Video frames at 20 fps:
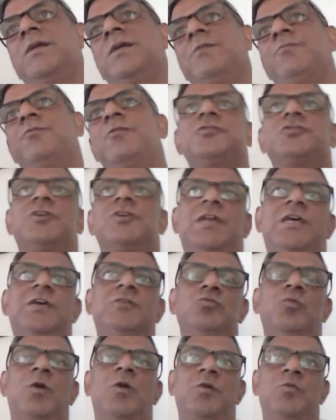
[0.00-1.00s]
and function
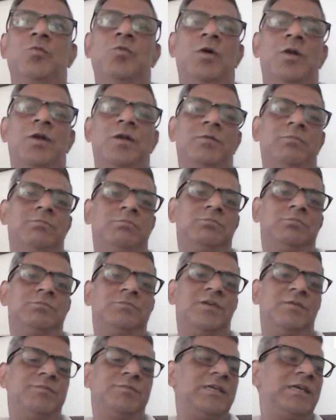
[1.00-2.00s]
as one word.
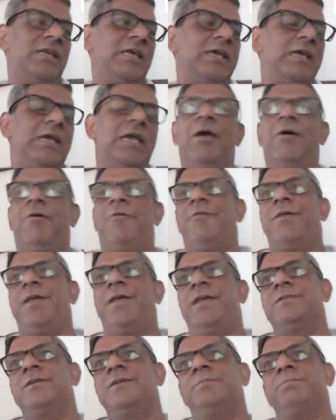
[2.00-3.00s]
Something like air
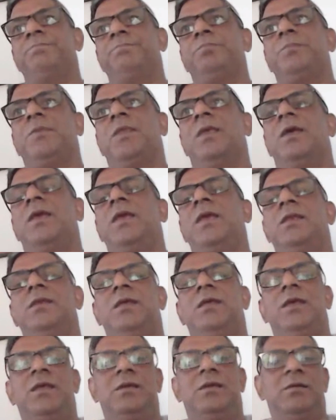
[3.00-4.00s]
raid.
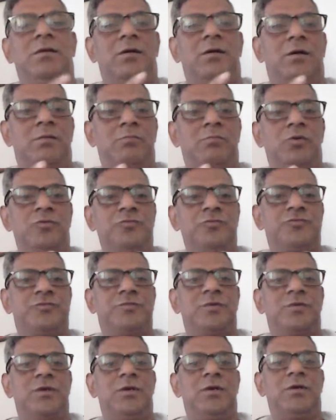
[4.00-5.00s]
In
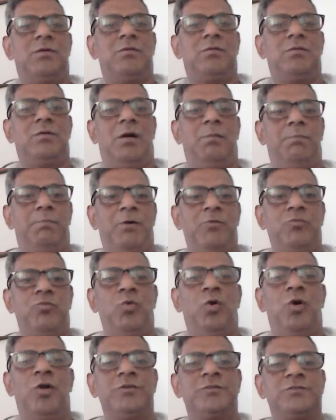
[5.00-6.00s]
most compound
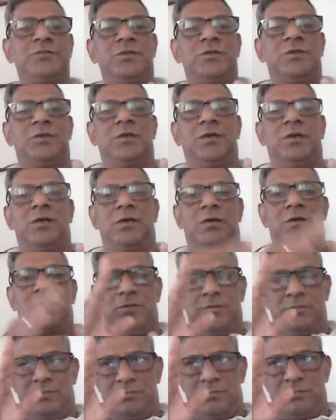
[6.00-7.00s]
words,
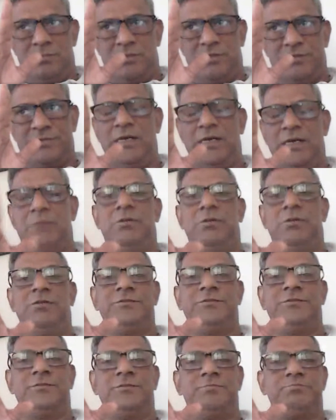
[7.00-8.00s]
the
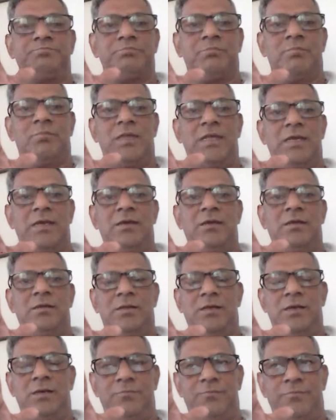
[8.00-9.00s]
syllables, the
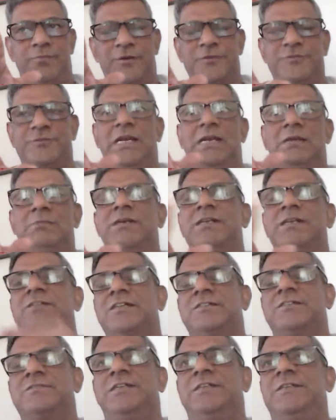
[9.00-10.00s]
first element
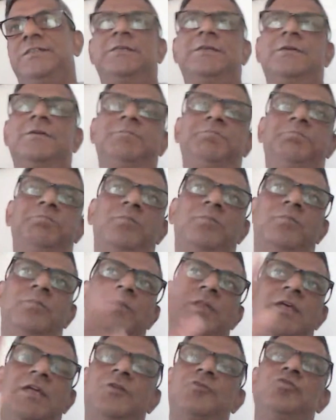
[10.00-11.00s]
is accented.
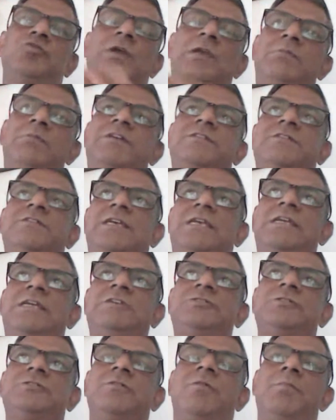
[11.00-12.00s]
There are two elements at
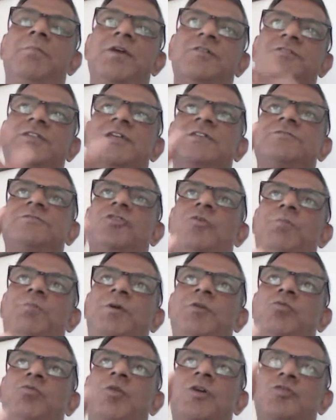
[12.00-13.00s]
least, because that's a
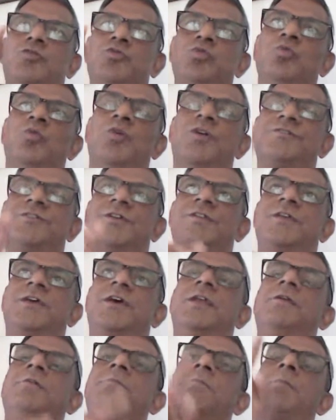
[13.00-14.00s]
compound word, two words are
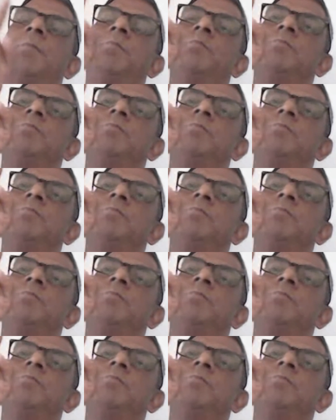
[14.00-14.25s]
there.